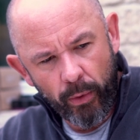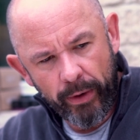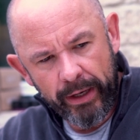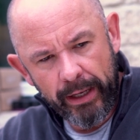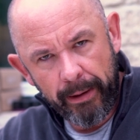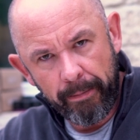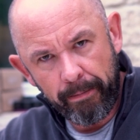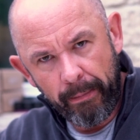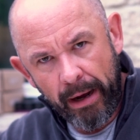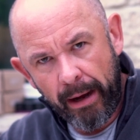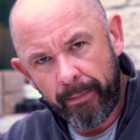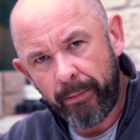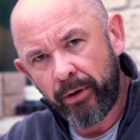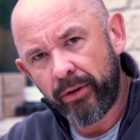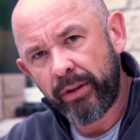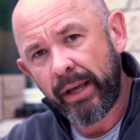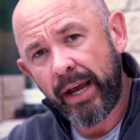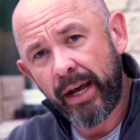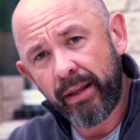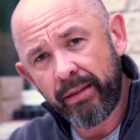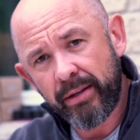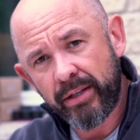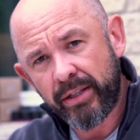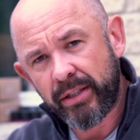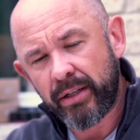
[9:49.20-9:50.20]
and mum on the
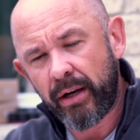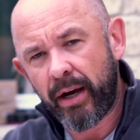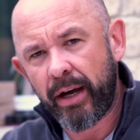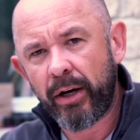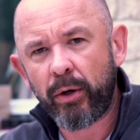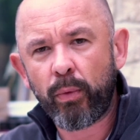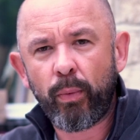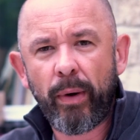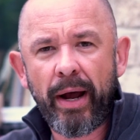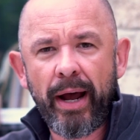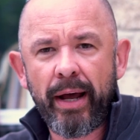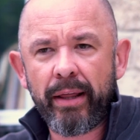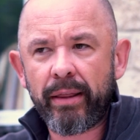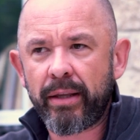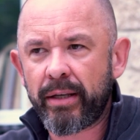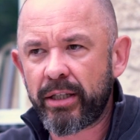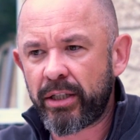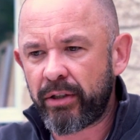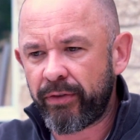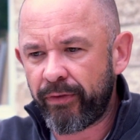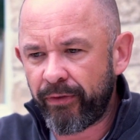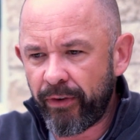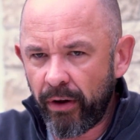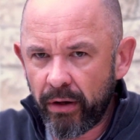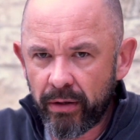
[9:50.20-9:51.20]
other side where
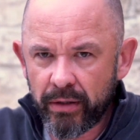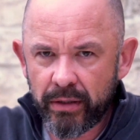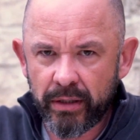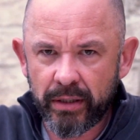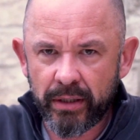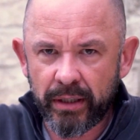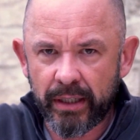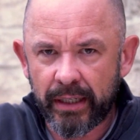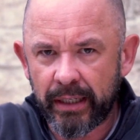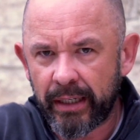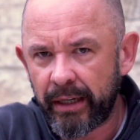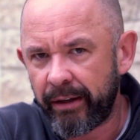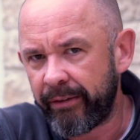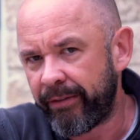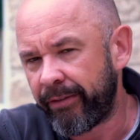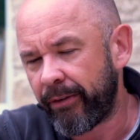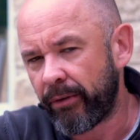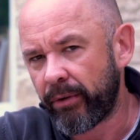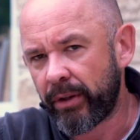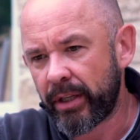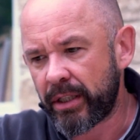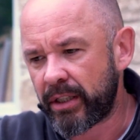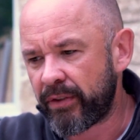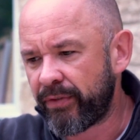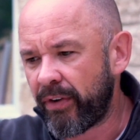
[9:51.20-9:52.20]
this false cliff or
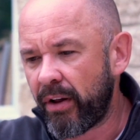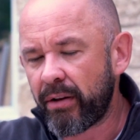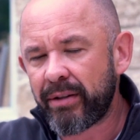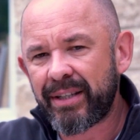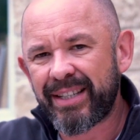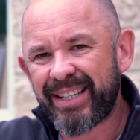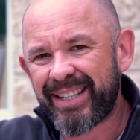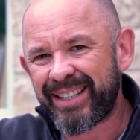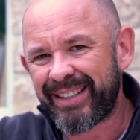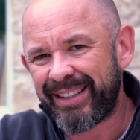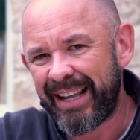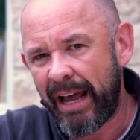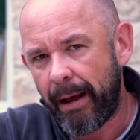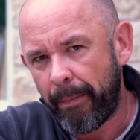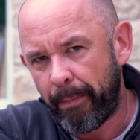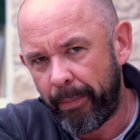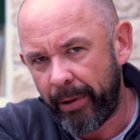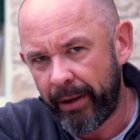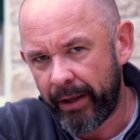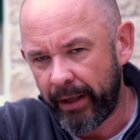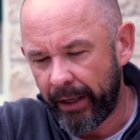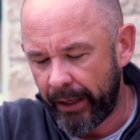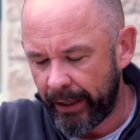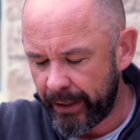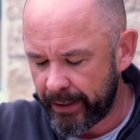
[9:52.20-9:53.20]
this false step
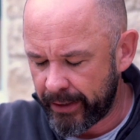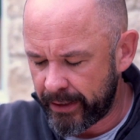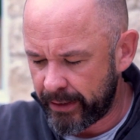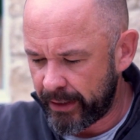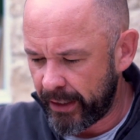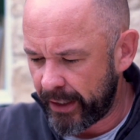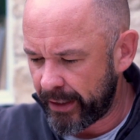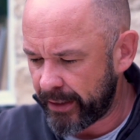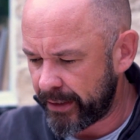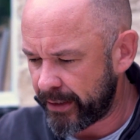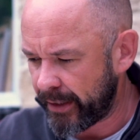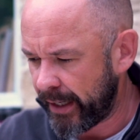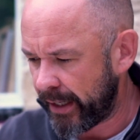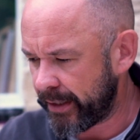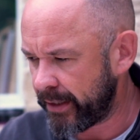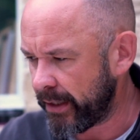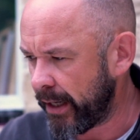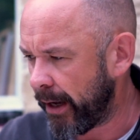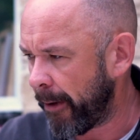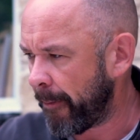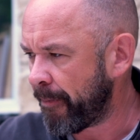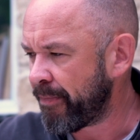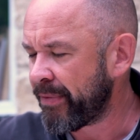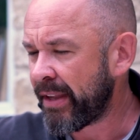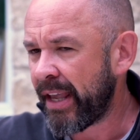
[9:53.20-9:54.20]
is set
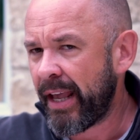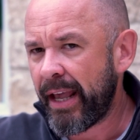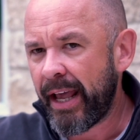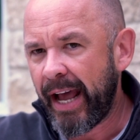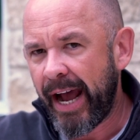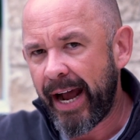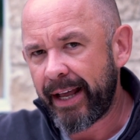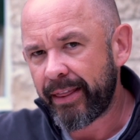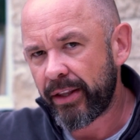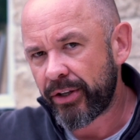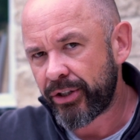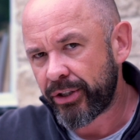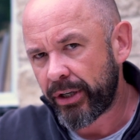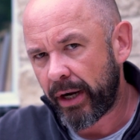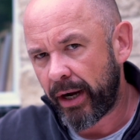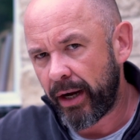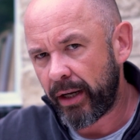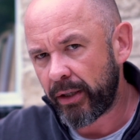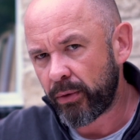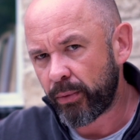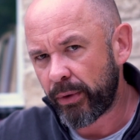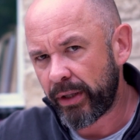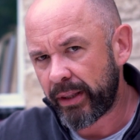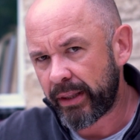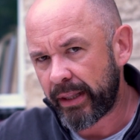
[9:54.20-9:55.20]
up. And the
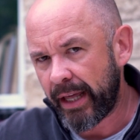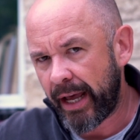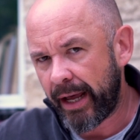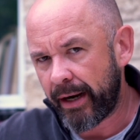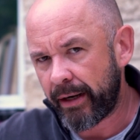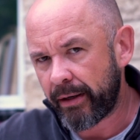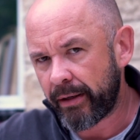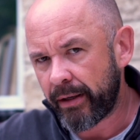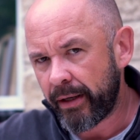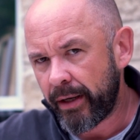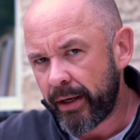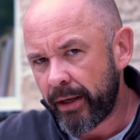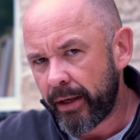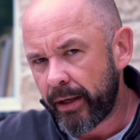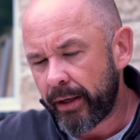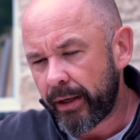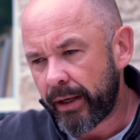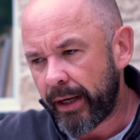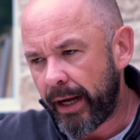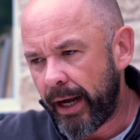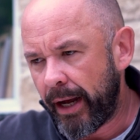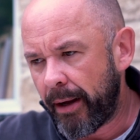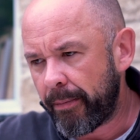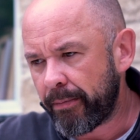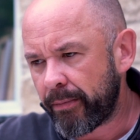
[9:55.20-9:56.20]
child would then
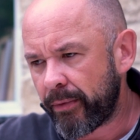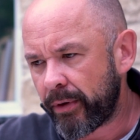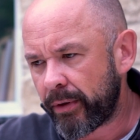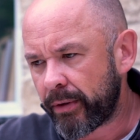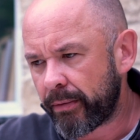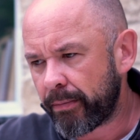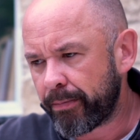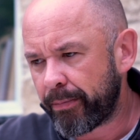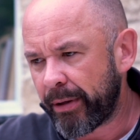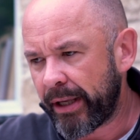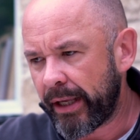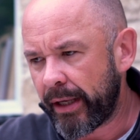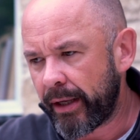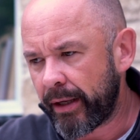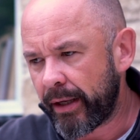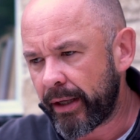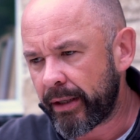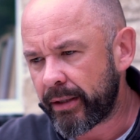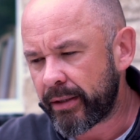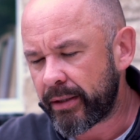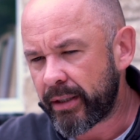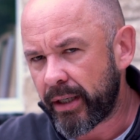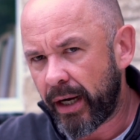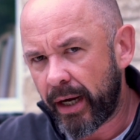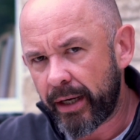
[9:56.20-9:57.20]
be
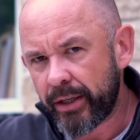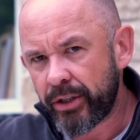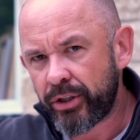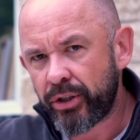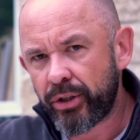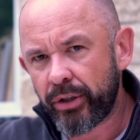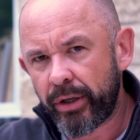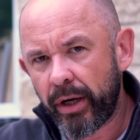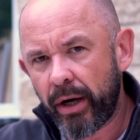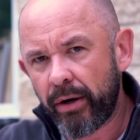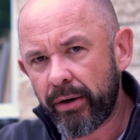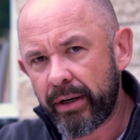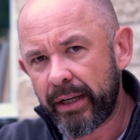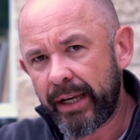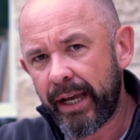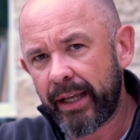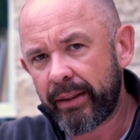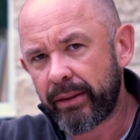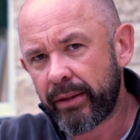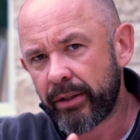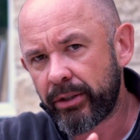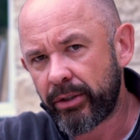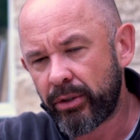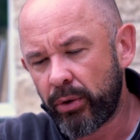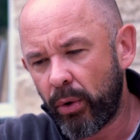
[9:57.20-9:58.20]
enticed to go and
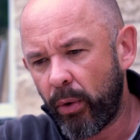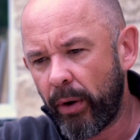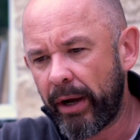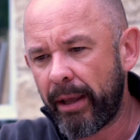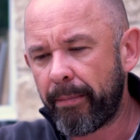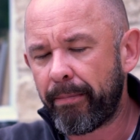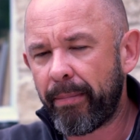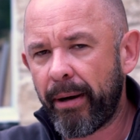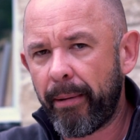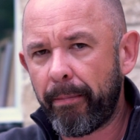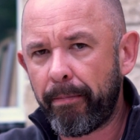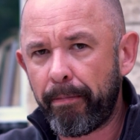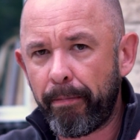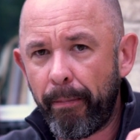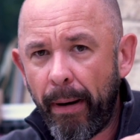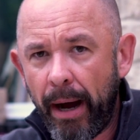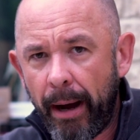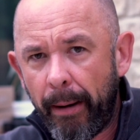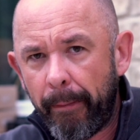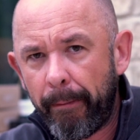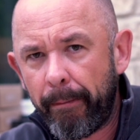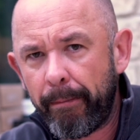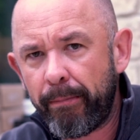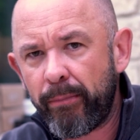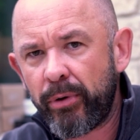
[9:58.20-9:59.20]
get the toy, but
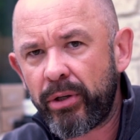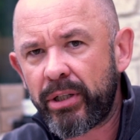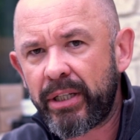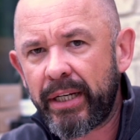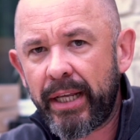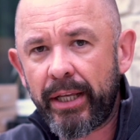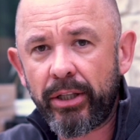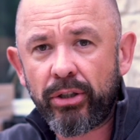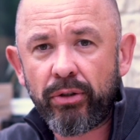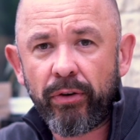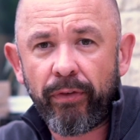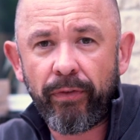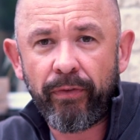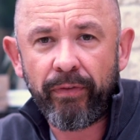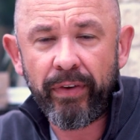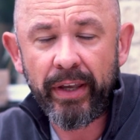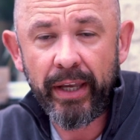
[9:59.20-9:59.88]
mum would need to